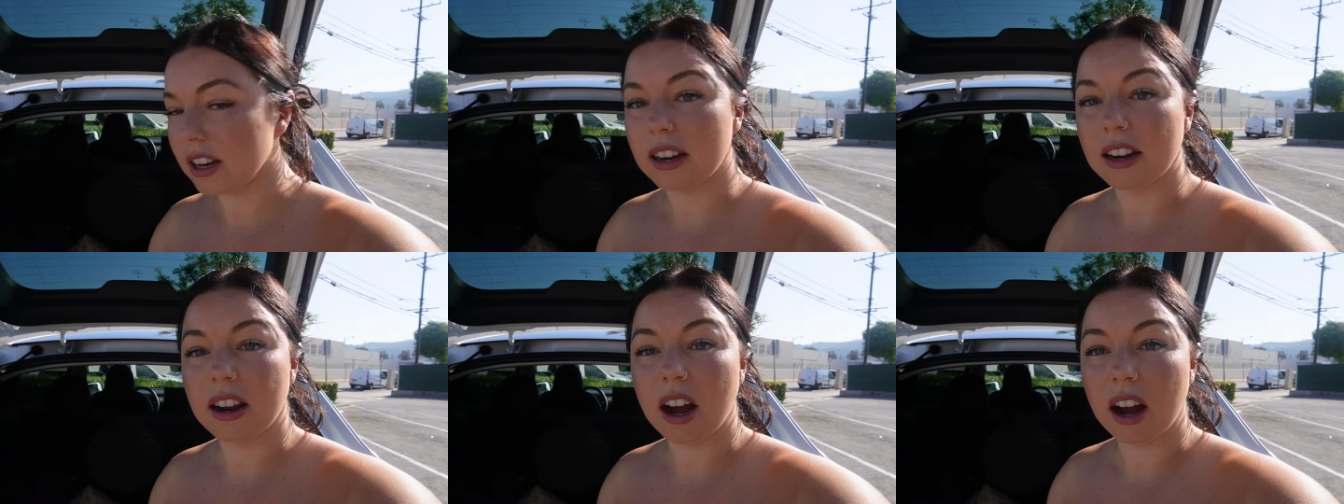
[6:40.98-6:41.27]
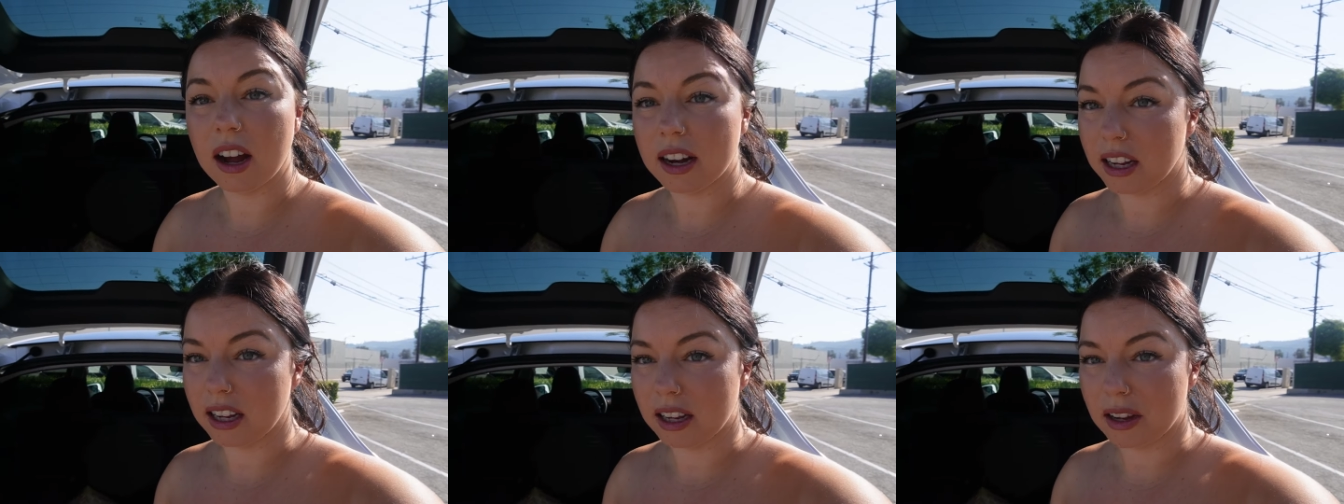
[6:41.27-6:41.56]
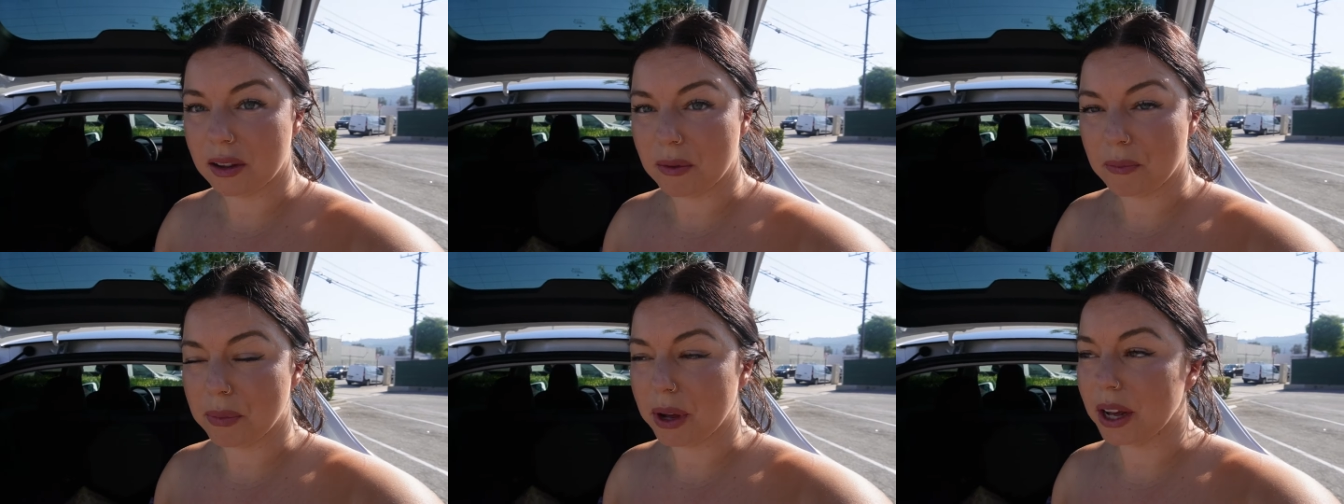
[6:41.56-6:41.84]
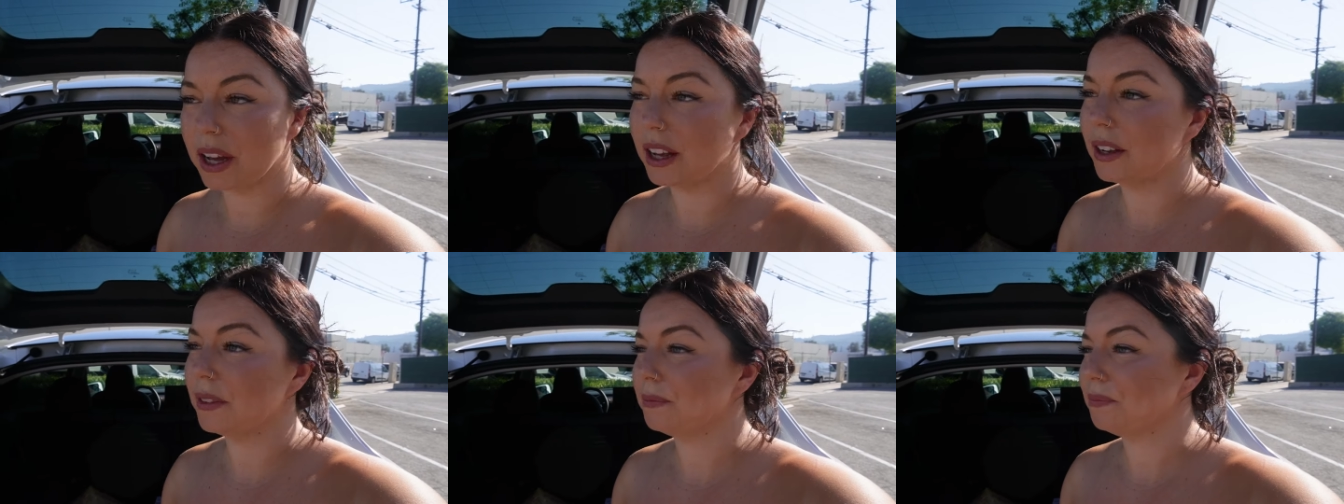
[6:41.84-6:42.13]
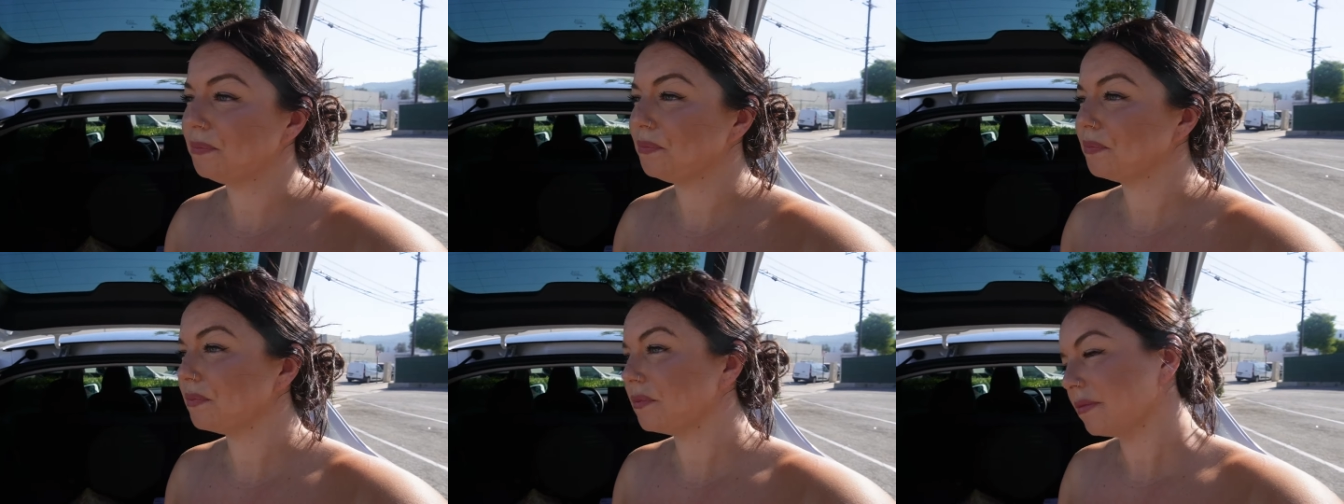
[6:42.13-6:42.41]
not it, but
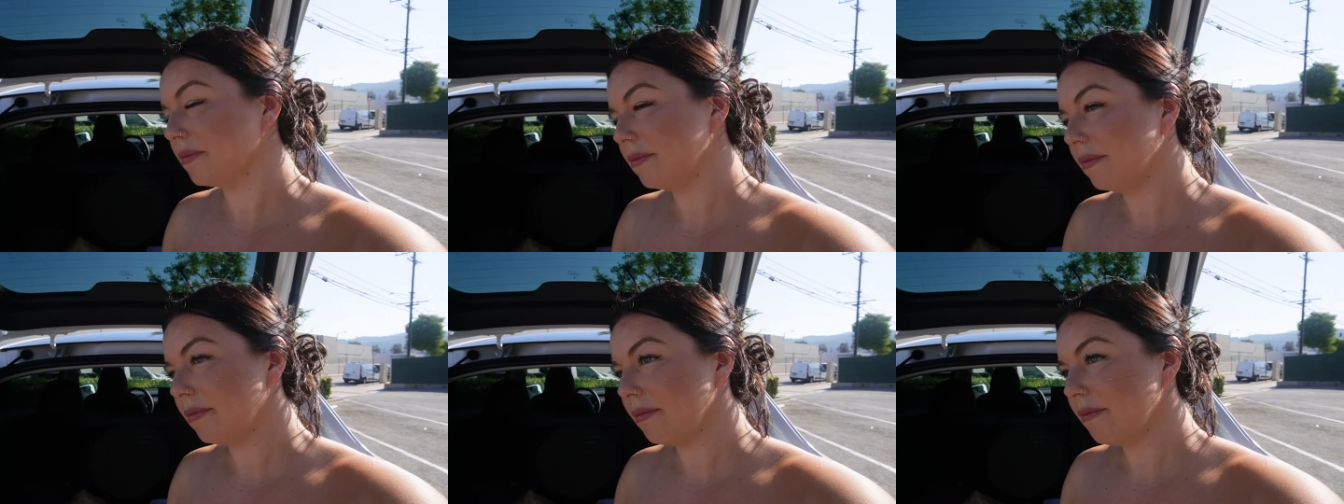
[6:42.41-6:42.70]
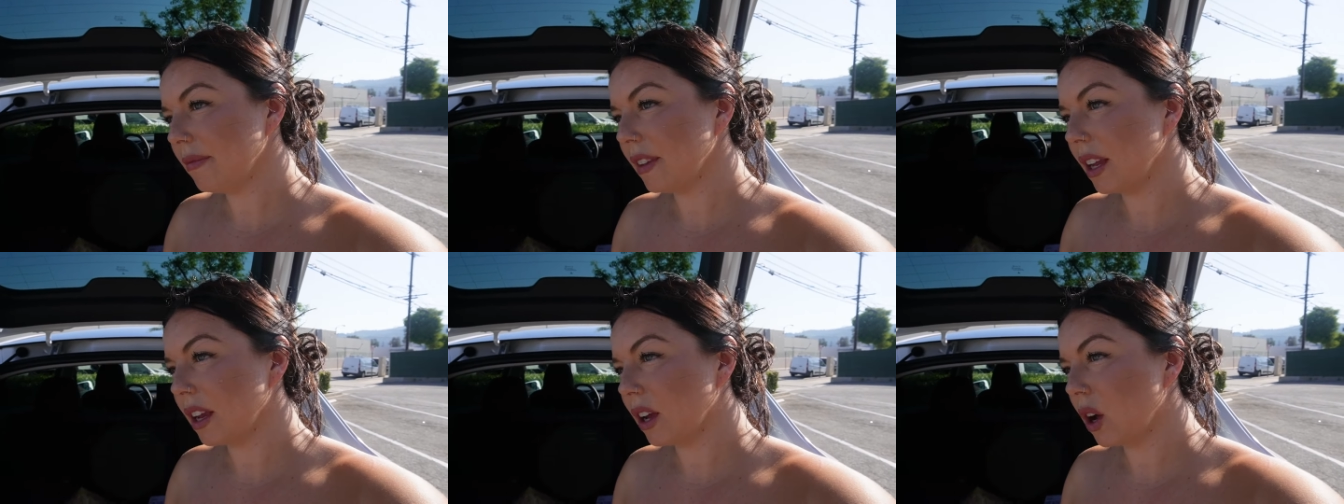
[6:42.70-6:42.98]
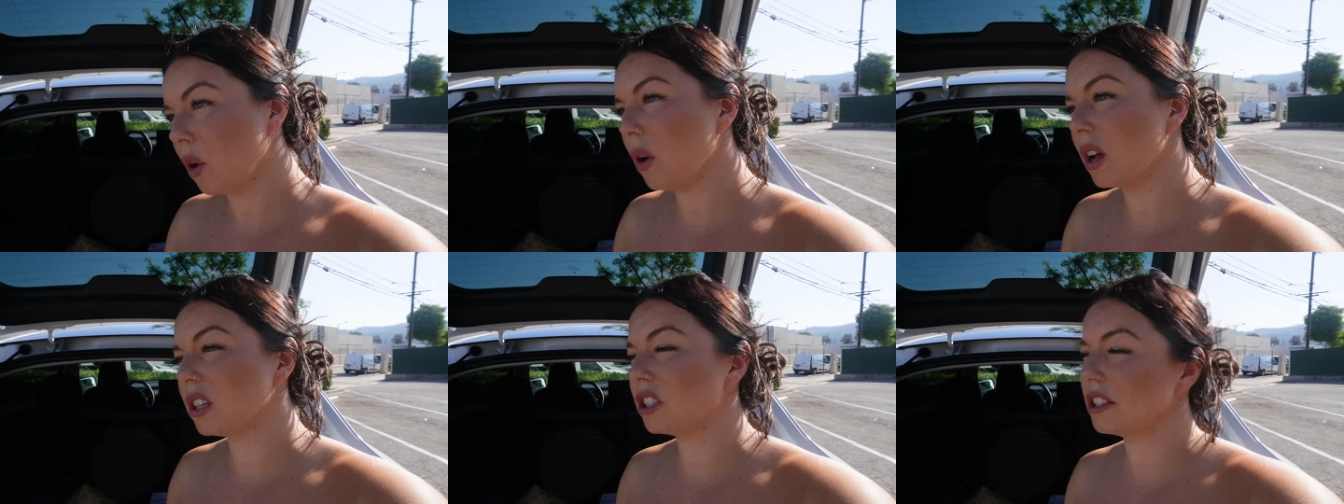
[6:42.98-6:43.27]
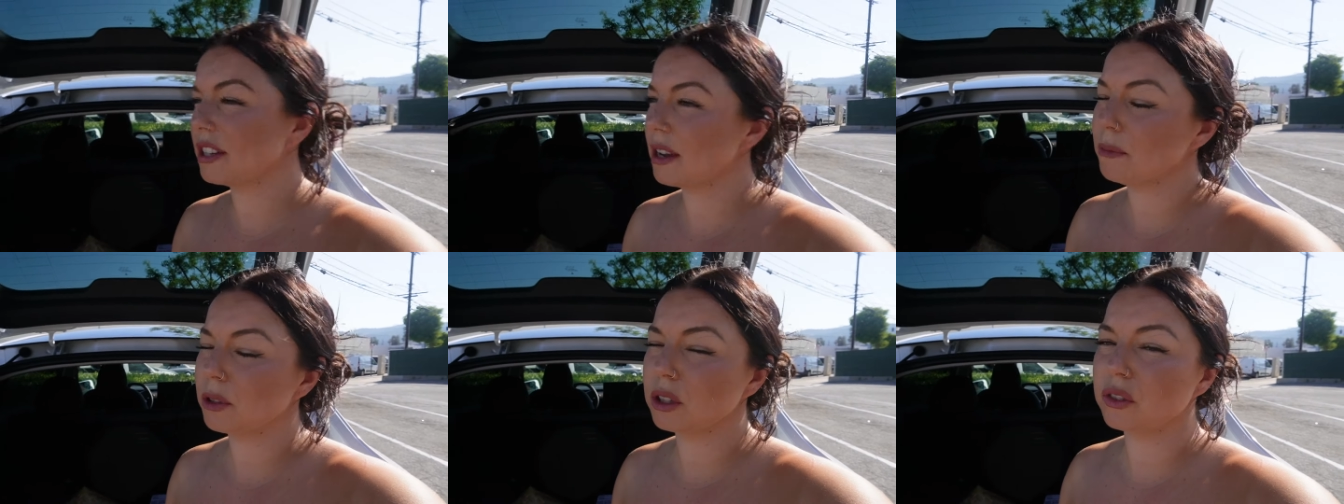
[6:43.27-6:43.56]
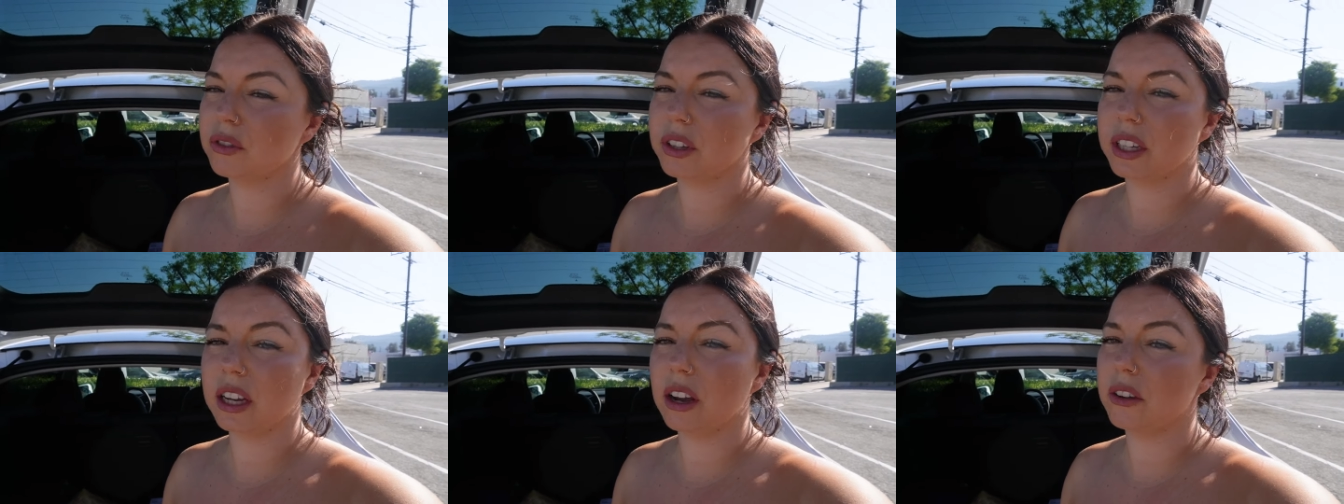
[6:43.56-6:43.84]
go watch
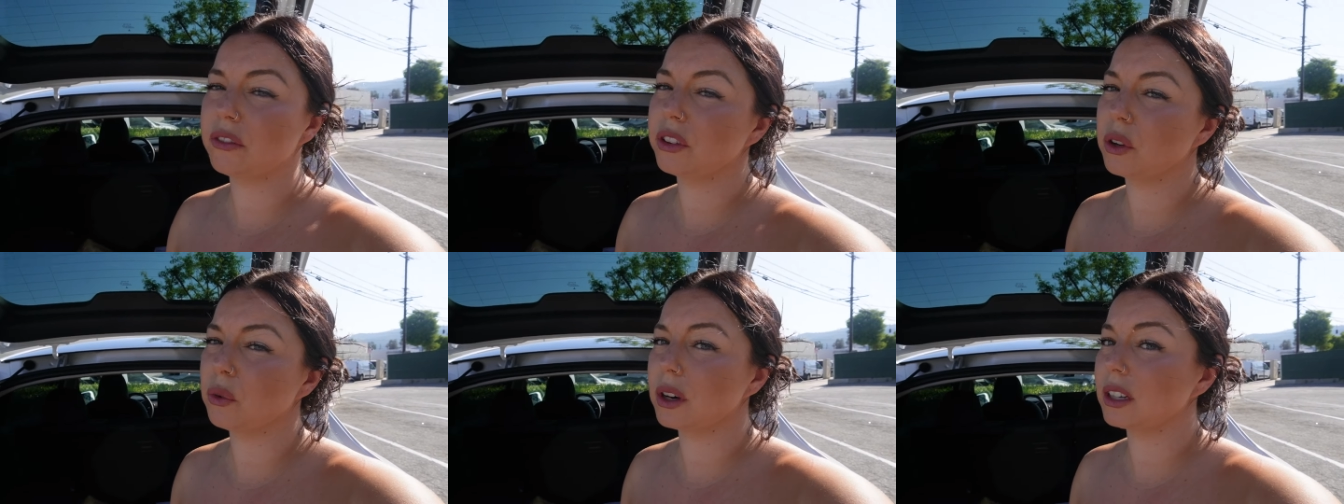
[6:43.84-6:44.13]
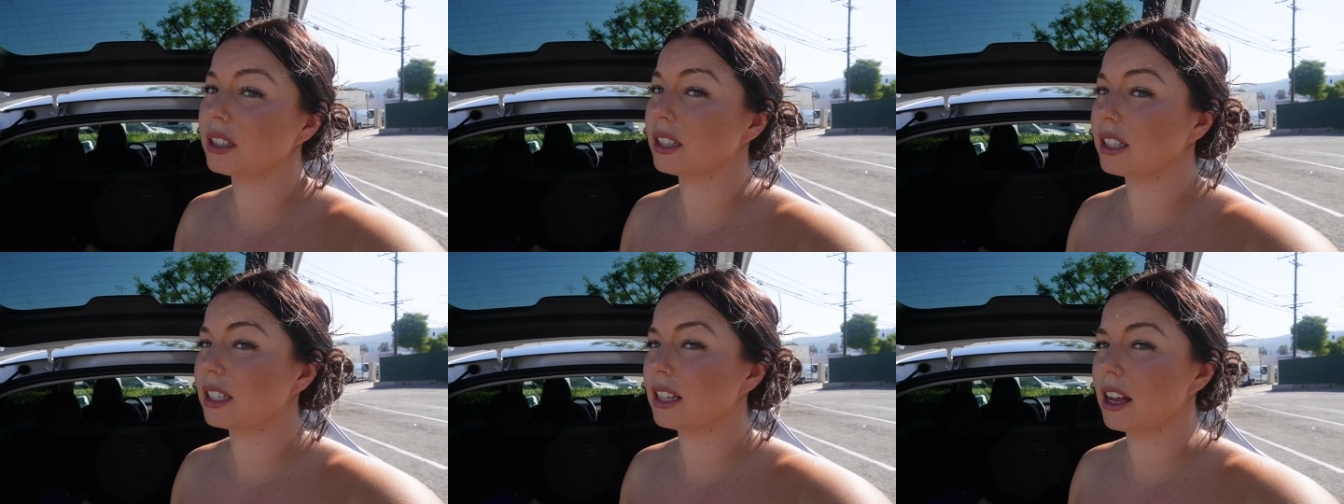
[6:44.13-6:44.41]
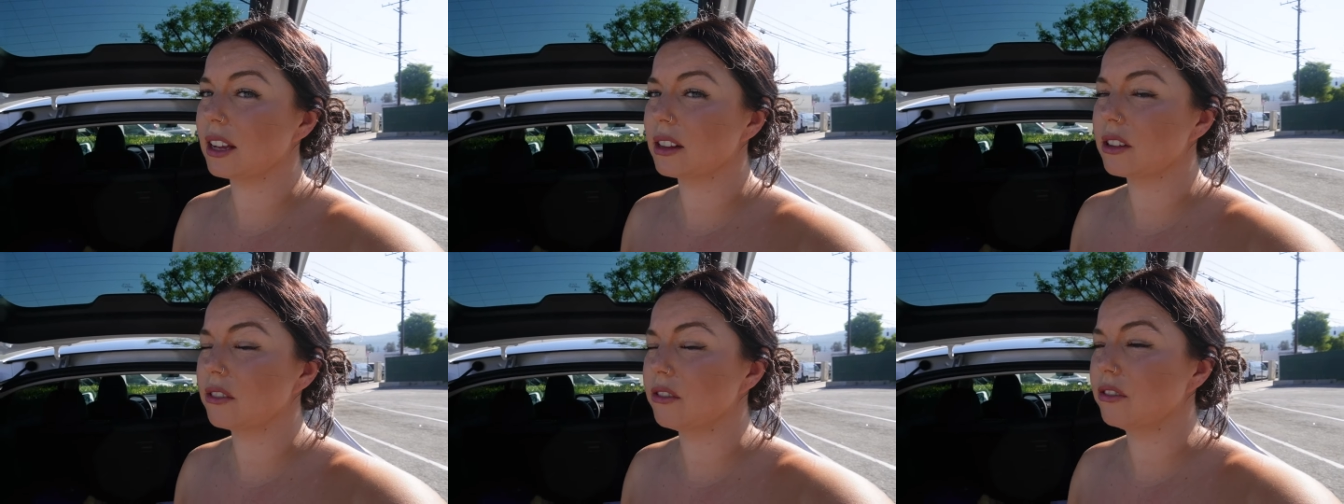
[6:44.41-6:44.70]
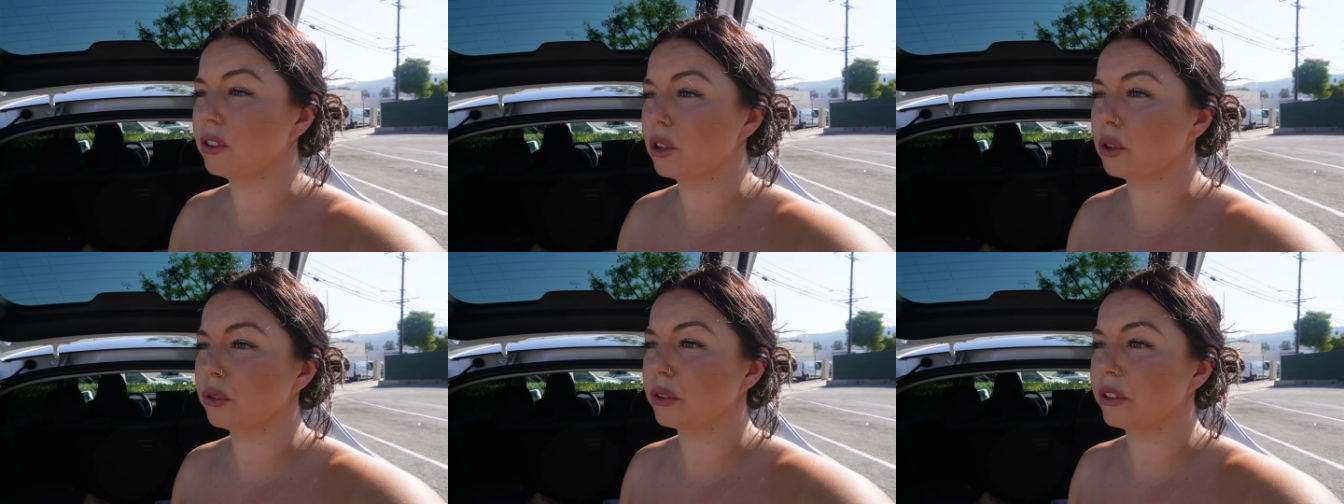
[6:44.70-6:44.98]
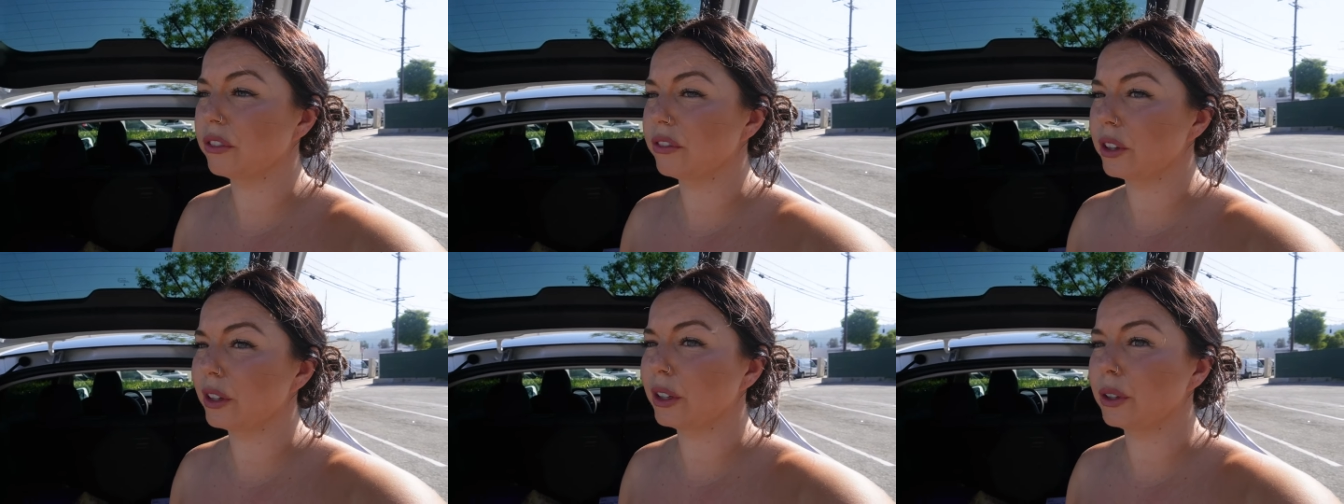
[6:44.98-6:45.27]
Damo's video if you wanna see like the full
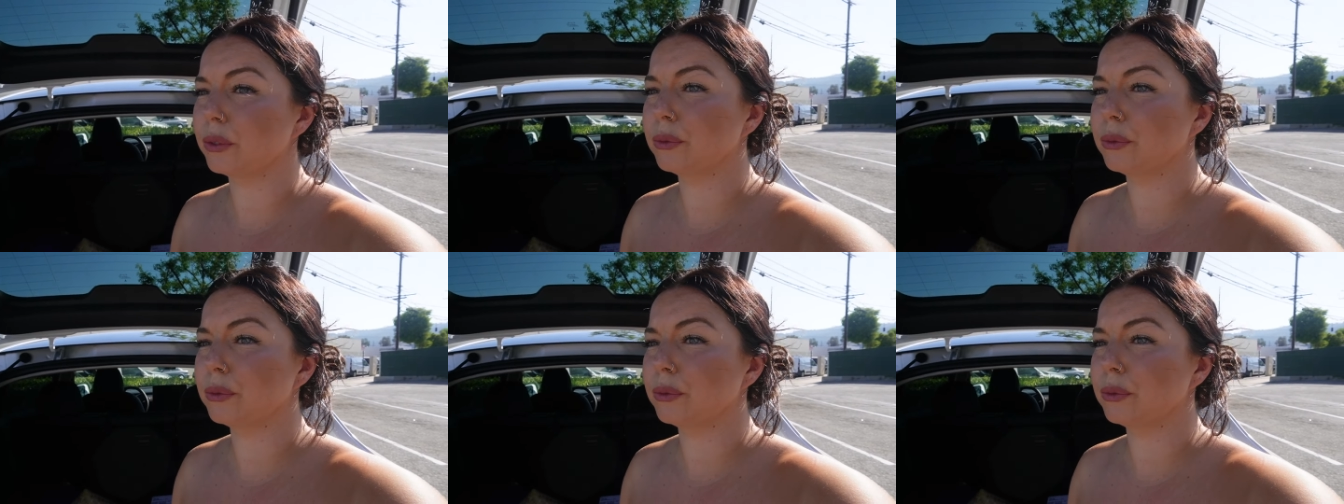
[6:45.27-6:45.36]
review.